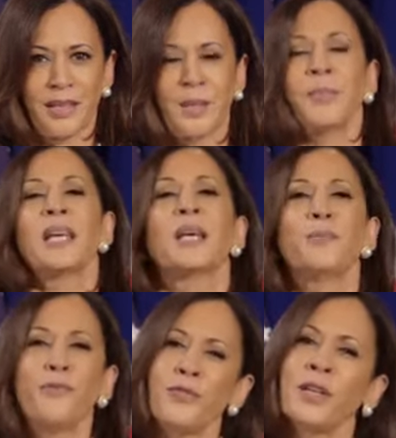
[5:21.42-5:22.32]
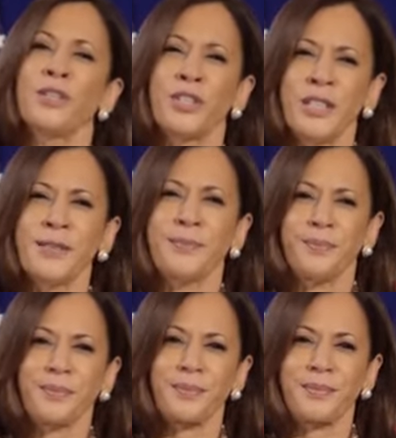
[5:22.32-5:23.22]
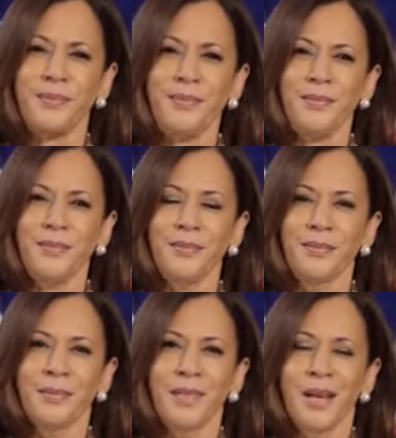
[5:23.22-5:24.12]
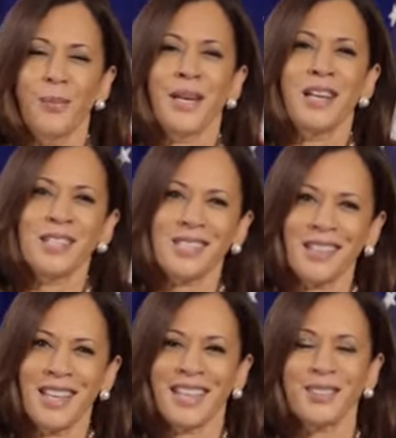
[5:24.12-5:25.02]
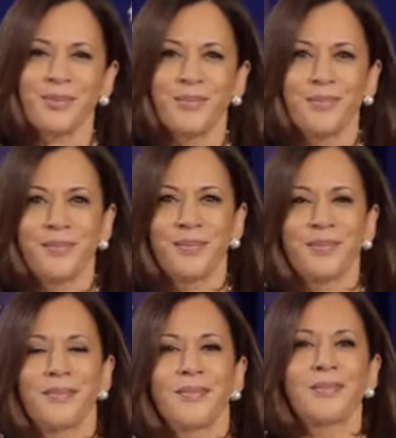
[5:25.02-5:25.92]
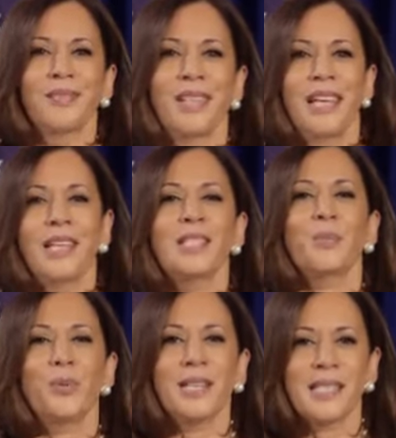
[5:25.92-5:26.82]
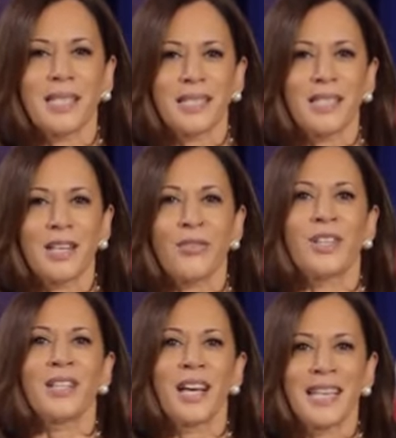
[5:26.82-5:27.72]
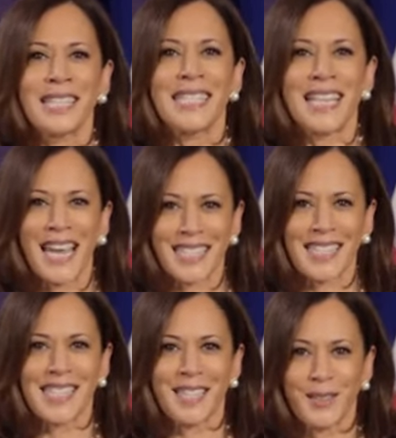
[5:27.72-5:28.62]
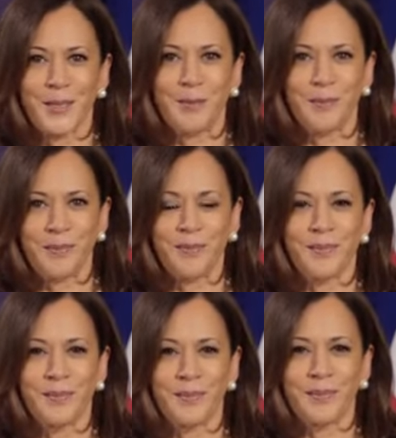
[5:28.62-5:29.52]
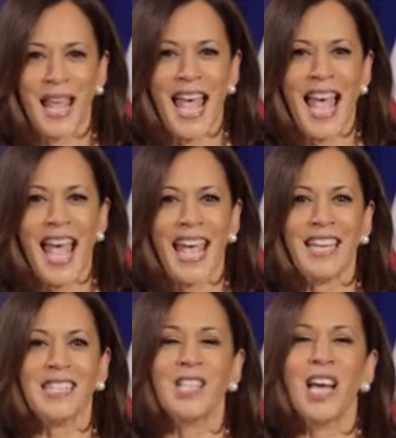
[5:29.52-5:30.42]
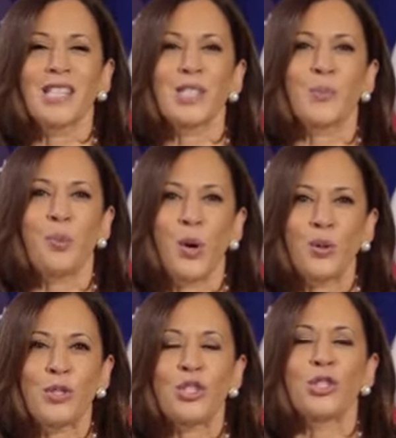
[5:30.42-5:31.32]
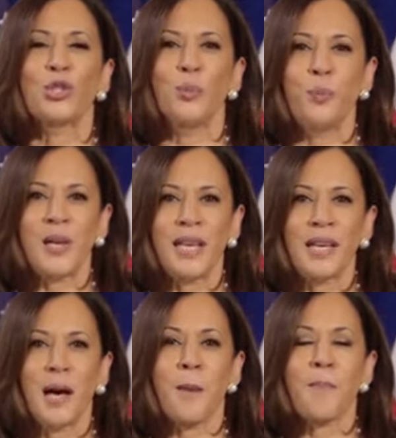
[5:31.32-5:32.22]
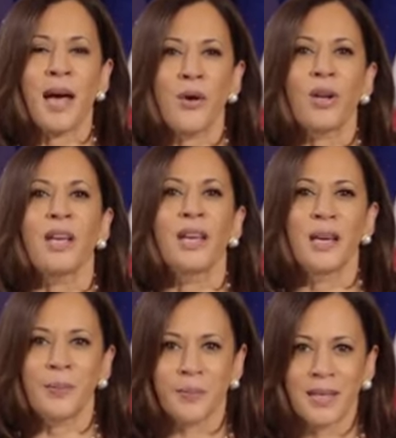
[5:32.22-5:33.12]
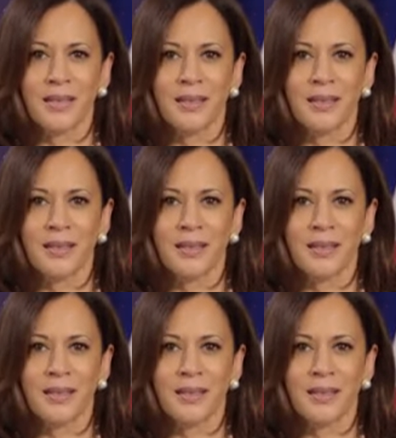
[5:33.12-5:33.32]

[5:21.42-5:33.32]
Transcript: to make him feel good. But here's the thing. He's the President of the United States. And it's not supposed to be about him.